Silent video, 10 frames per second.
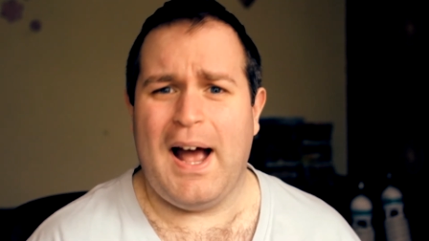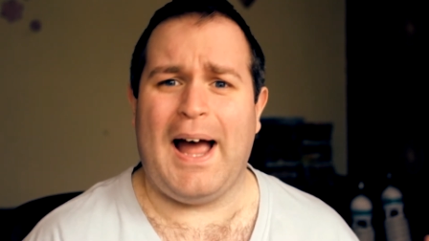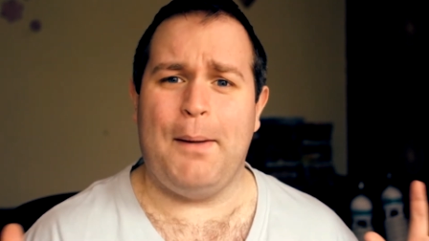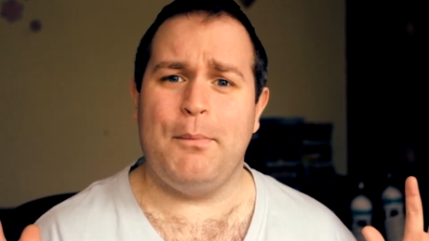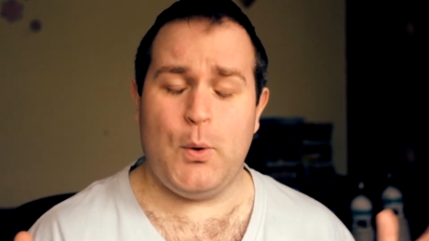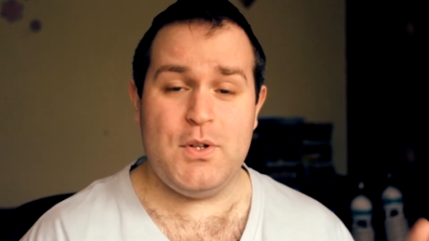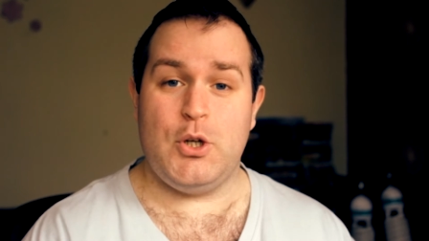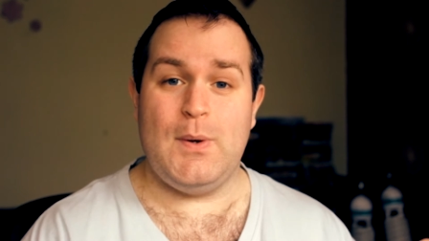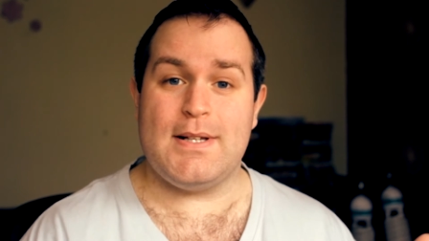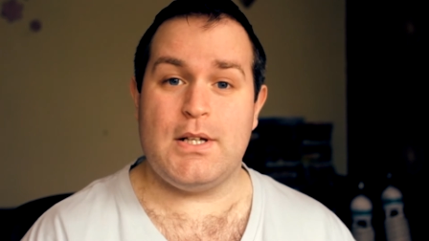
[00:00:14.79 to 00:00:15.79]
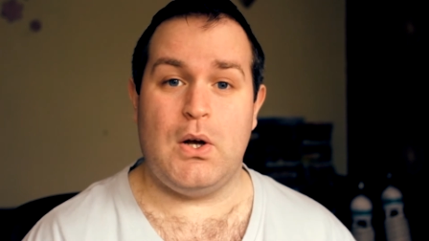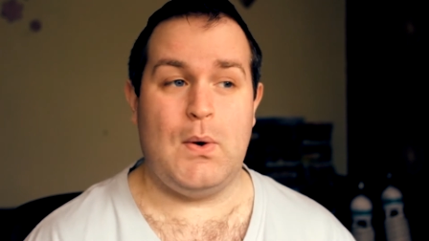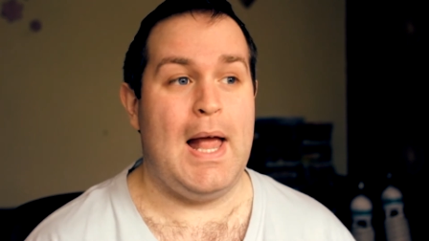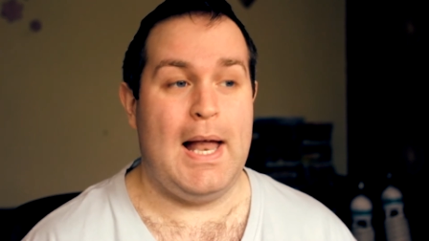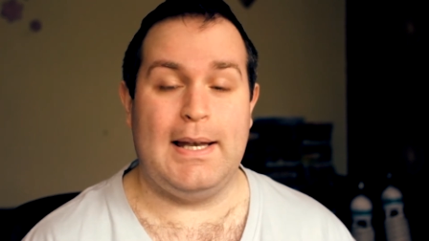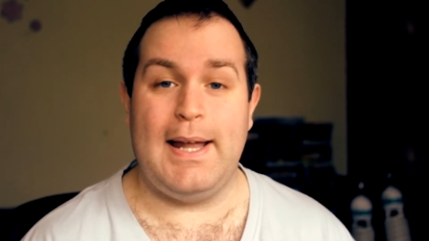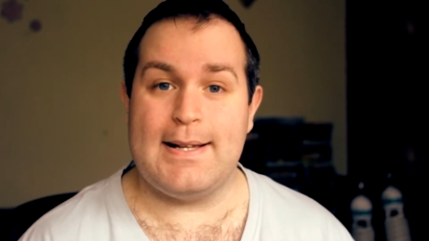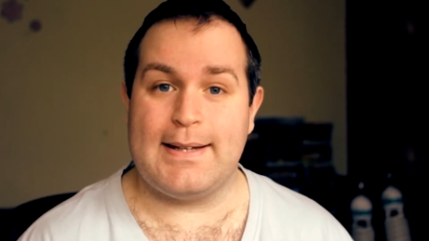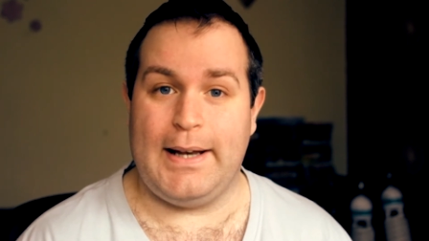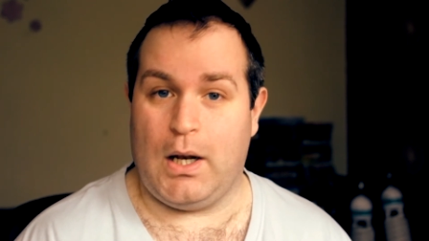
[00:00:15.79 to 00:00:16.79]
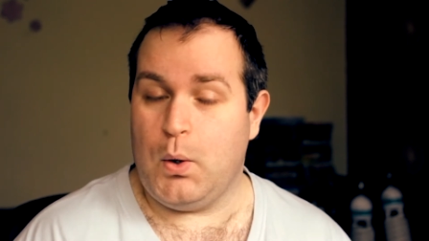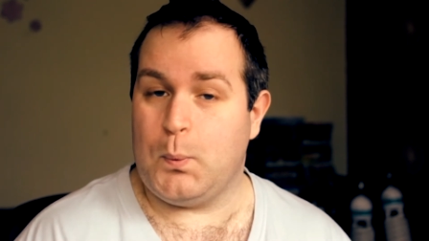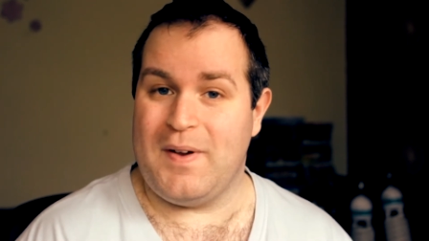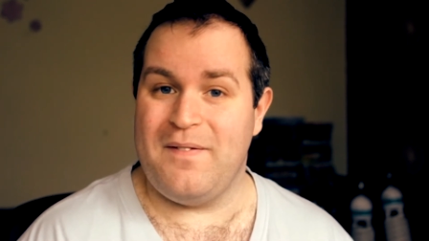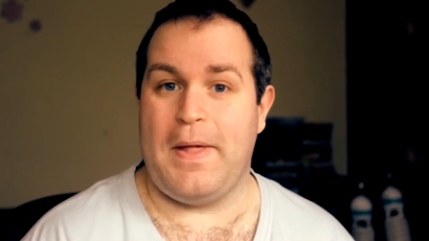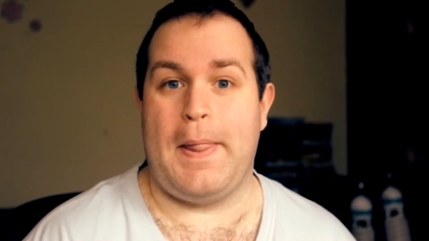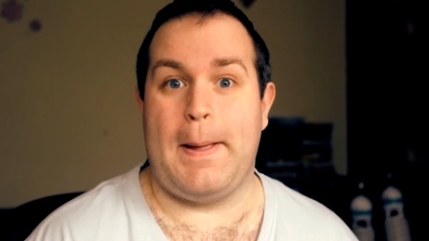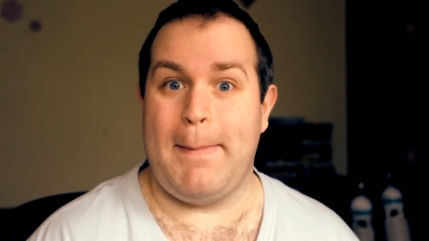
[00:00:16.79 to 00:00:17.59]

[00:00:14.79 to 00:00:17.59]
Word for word: I'm going to do it, so let's get on with the